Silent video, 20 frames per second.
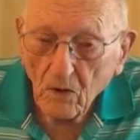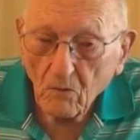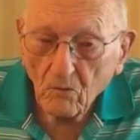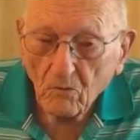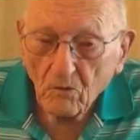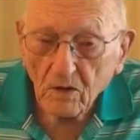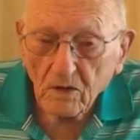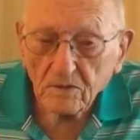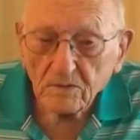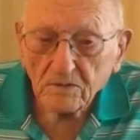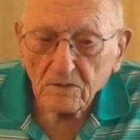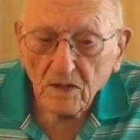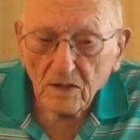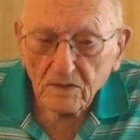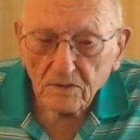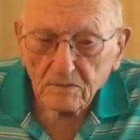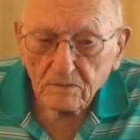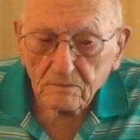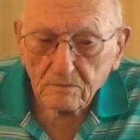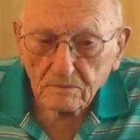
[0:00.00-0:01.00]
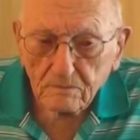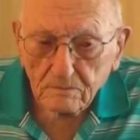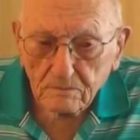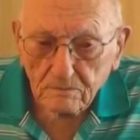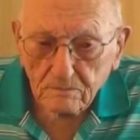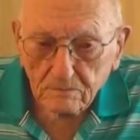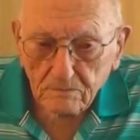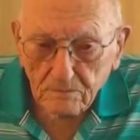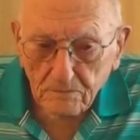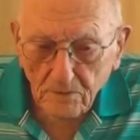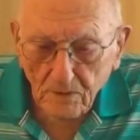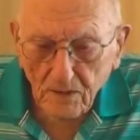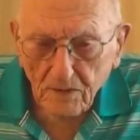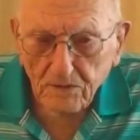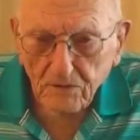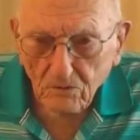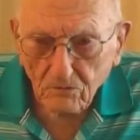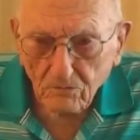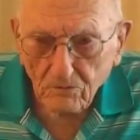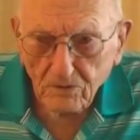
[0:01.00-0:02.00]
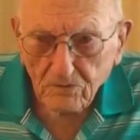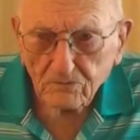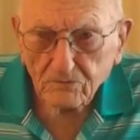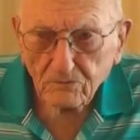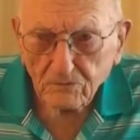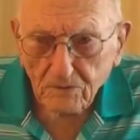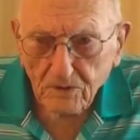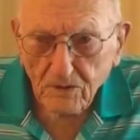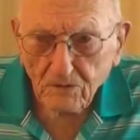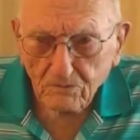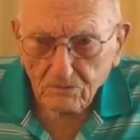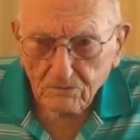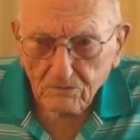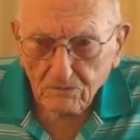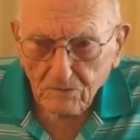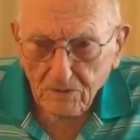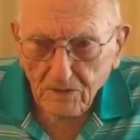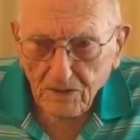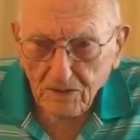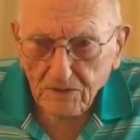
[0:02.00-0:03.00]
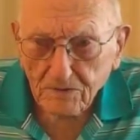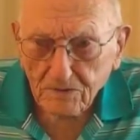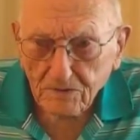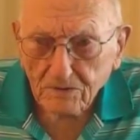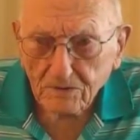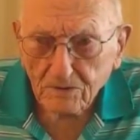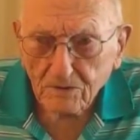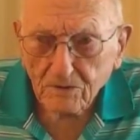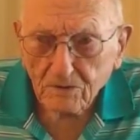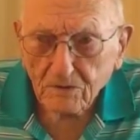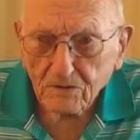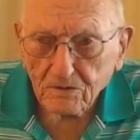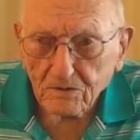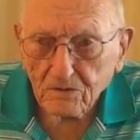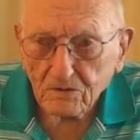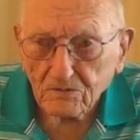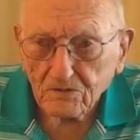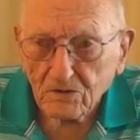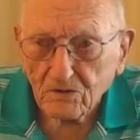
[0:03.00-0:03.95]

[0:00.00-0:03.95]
Well, not like it was when I was landed there, because